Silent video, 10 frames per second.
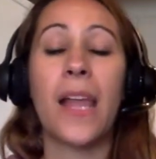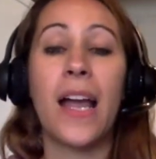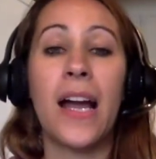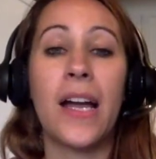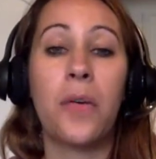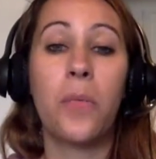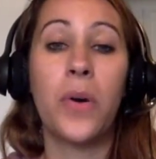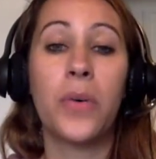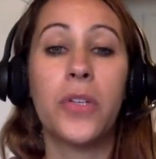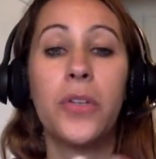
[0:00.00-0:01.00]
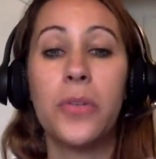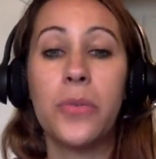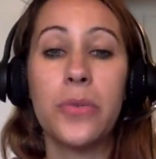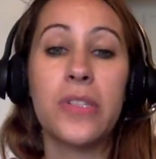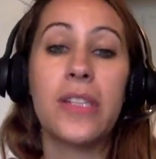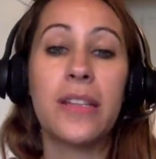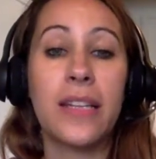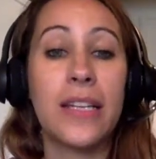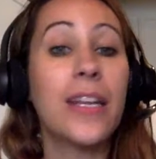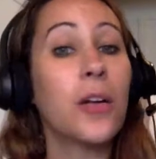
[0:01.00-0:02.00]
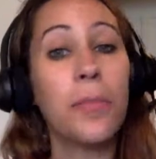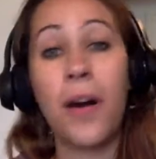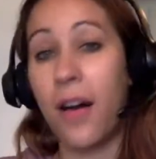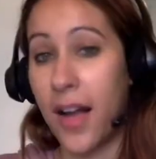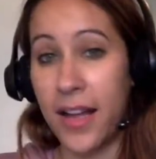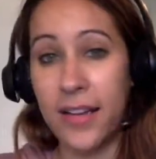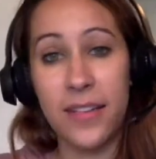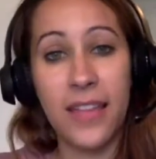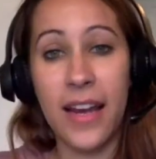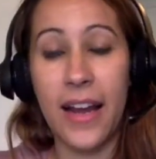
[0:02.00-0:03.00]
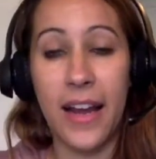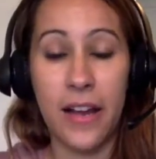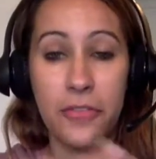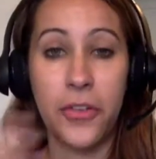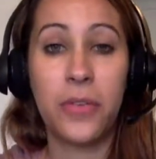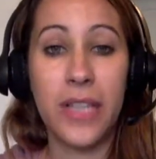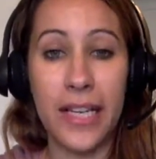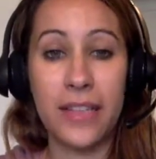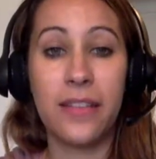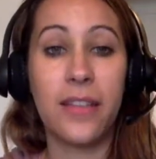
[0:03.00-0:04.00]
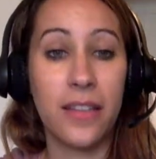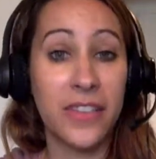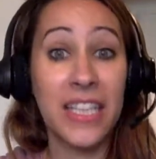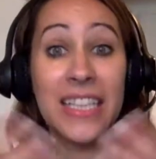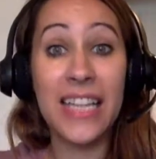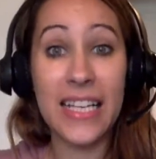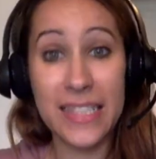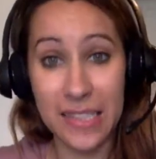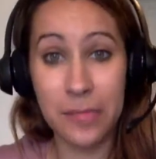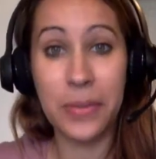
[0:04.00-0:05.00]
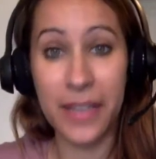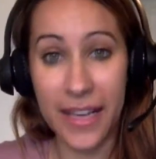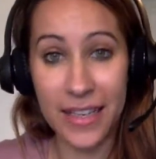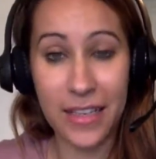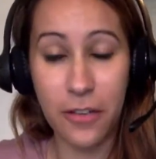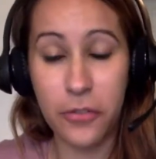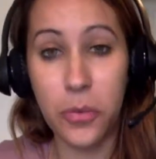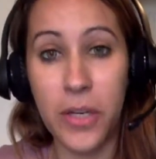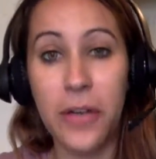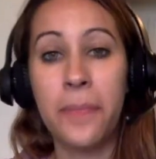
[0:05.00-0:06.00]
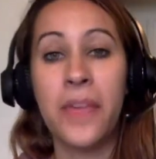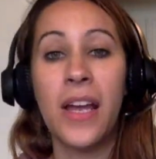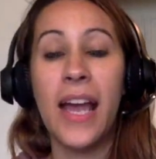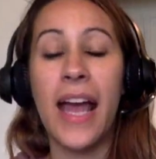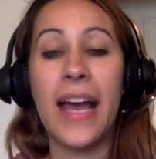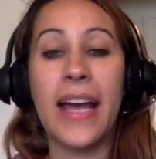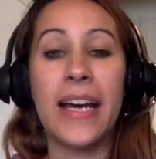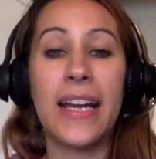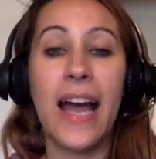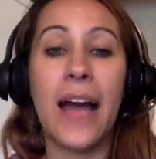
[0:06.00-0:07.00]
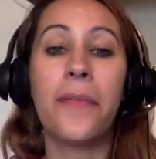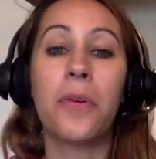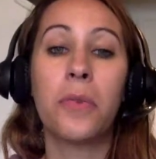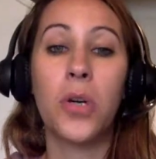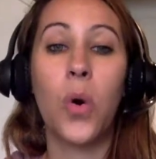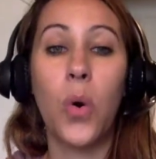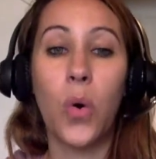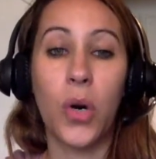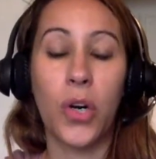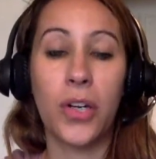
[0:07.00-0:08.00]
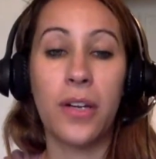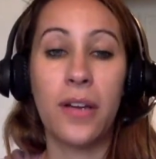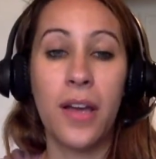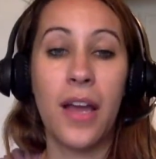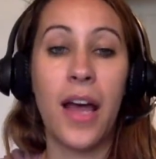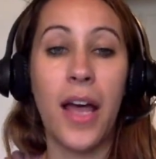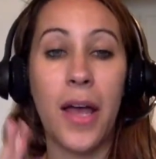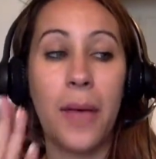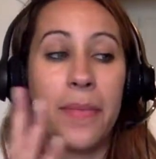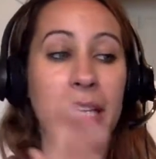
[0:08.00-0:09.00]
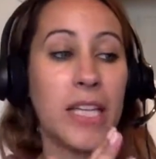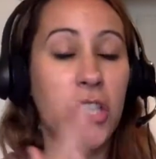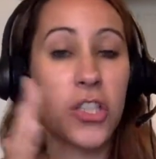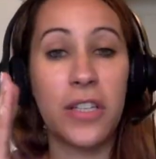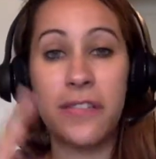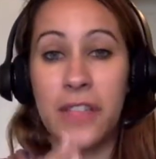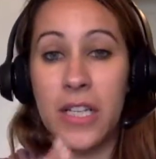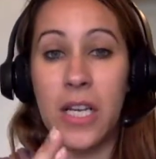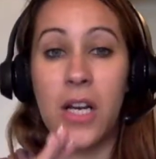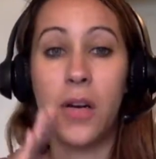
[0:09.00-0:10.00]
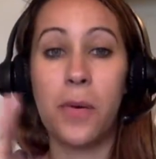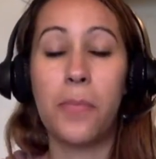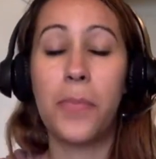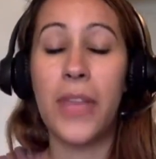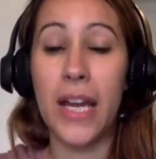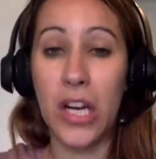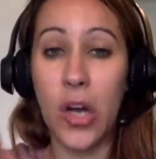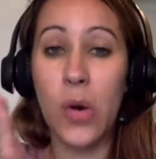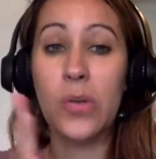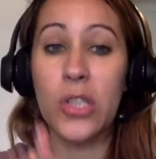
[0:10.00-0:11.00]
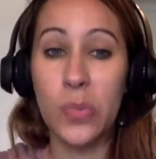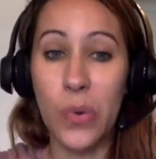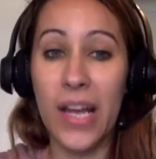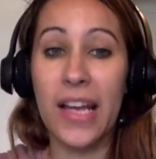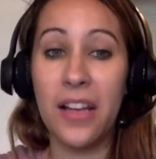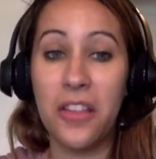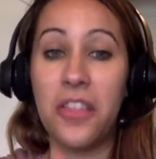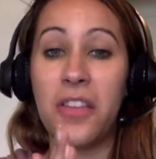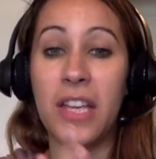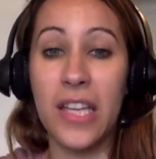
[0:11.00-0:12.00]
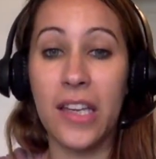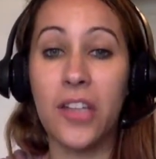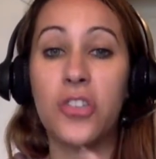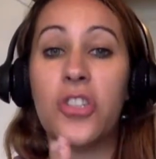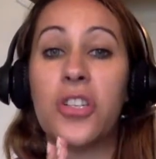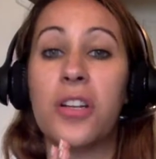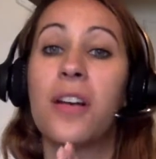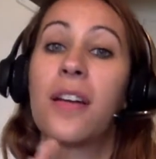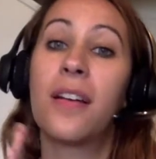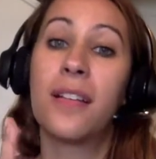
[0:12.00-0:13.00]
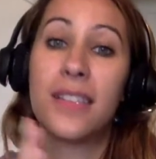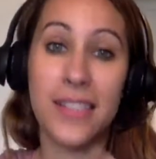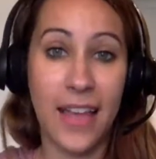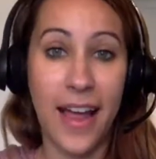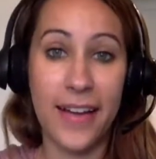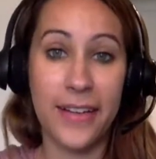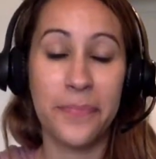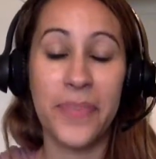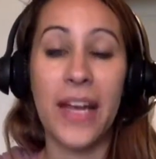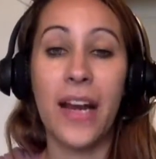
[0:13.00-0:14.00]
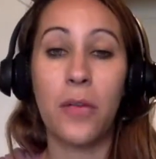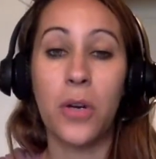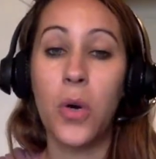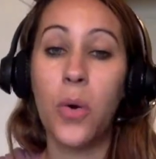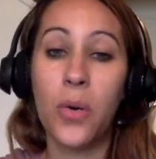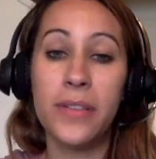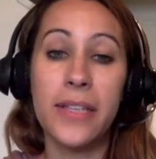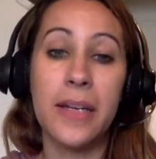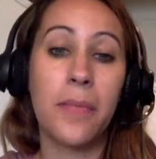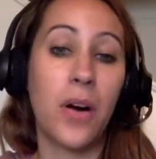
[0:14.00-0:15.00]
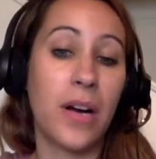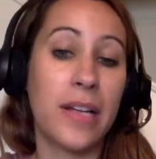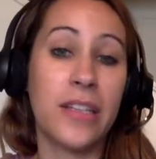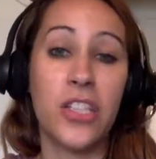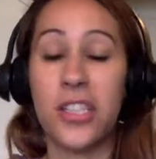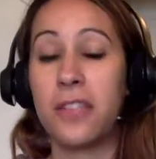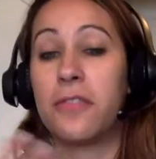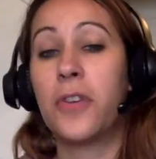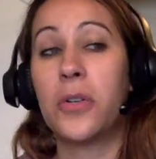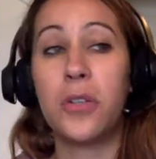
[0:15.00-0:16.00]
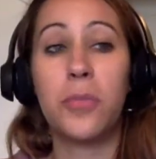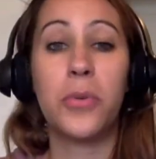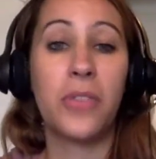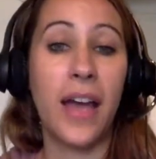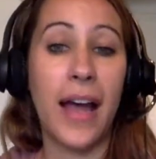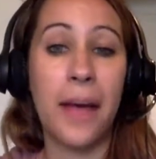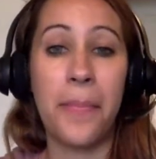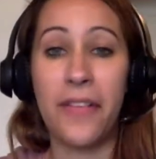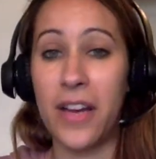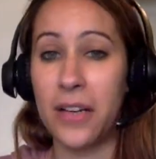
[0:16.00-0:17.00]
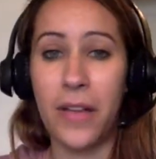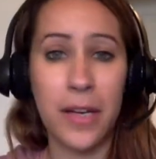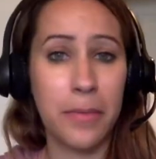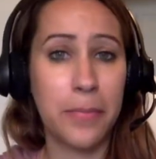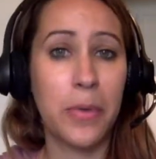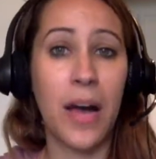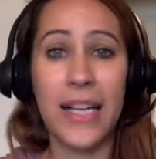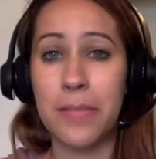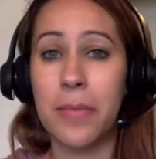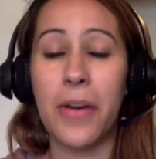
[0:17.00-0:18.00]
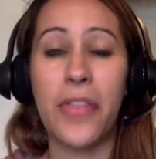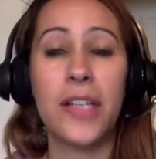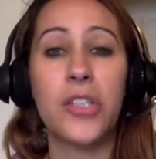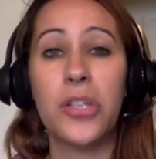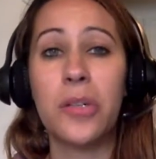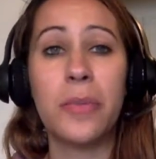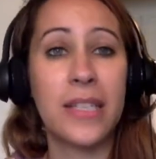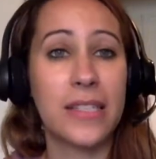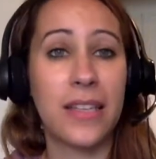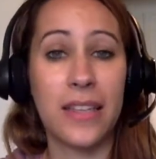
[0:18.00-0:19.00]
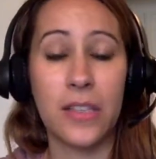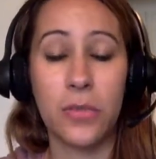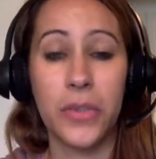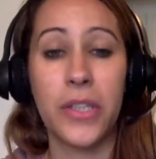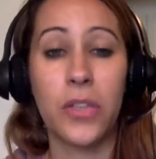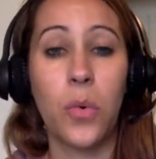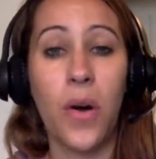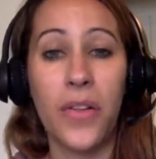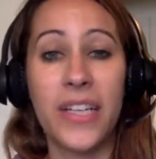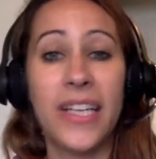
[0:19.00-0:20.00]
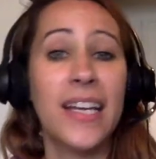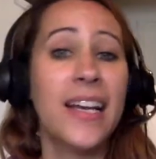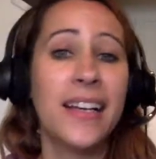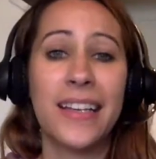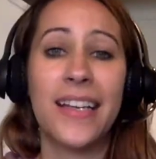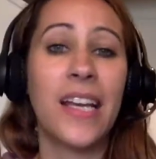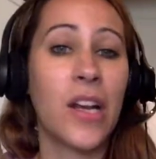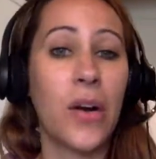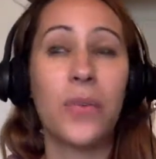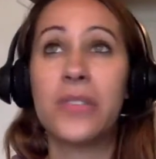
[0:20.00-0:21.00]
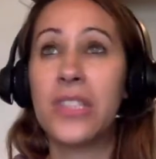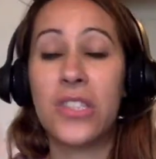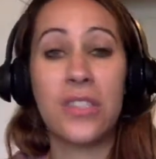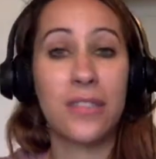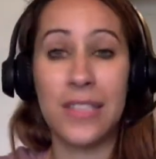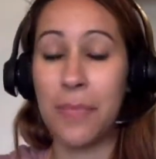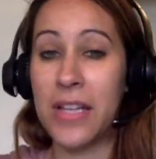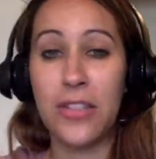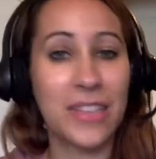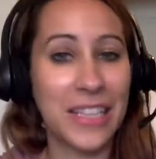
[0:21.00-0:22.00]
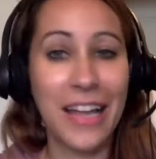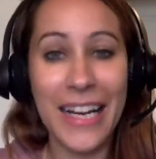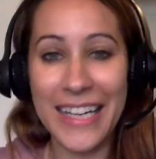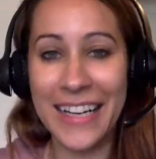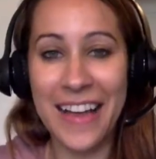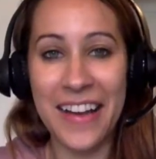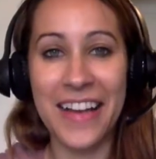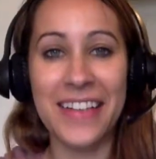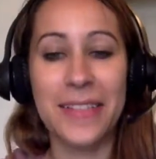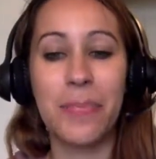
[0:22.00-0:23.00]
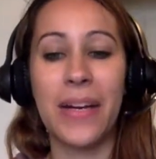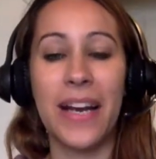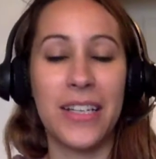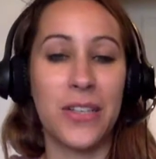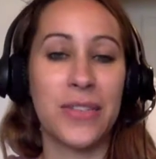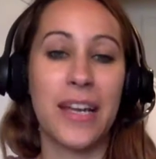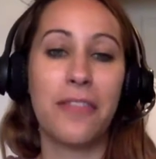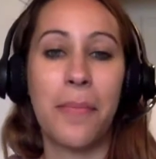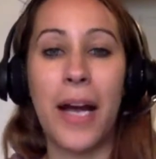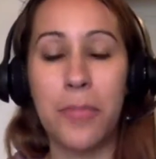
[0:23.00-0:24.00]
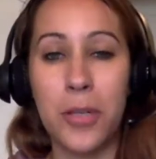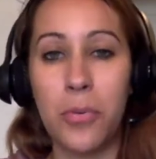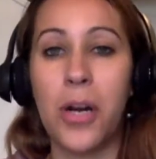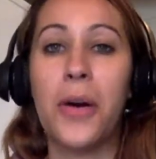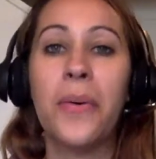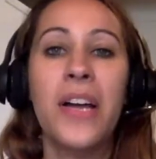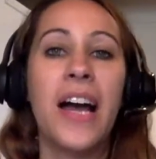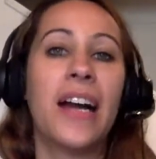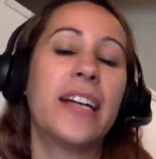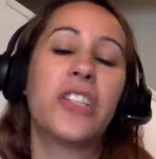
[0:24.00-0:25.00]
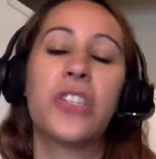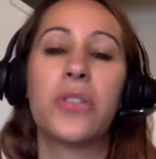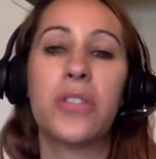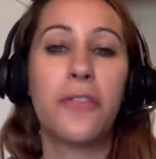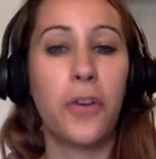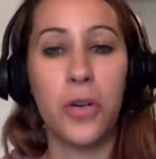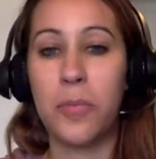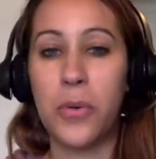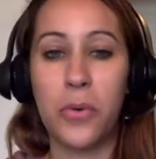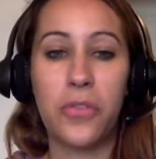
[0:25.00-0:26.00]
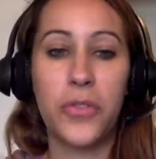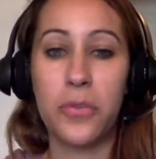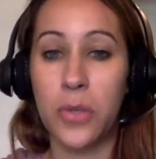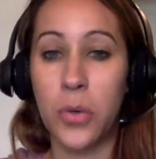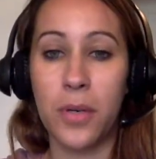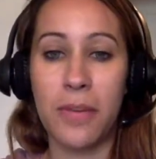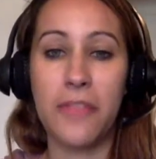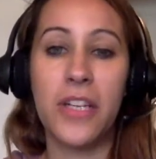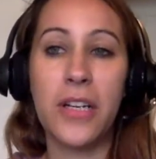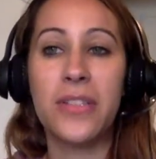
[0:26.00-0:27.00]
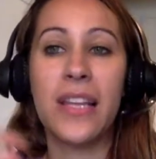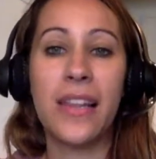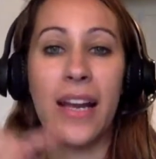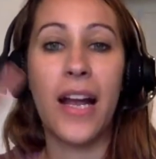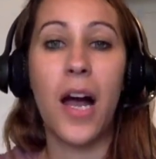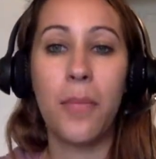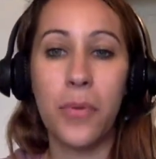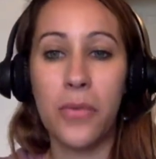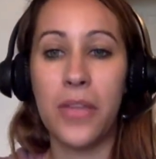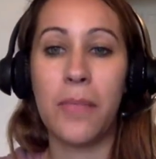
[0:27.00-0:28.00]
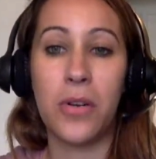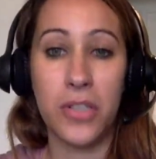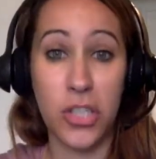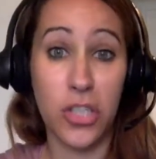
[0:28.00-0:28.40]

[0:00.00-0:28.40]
I will use the Nearpod that I have created, the lesson plan, if you will, and I will record each video that goes with each slide. And I record them on just the photo booth app. I've had a lot of people ask me about that too because they think it's really good quality. It just depends on the lighting, I guess, but I have a MacBook Pro and I just use the photo booth to record my videos, and then I upload them onto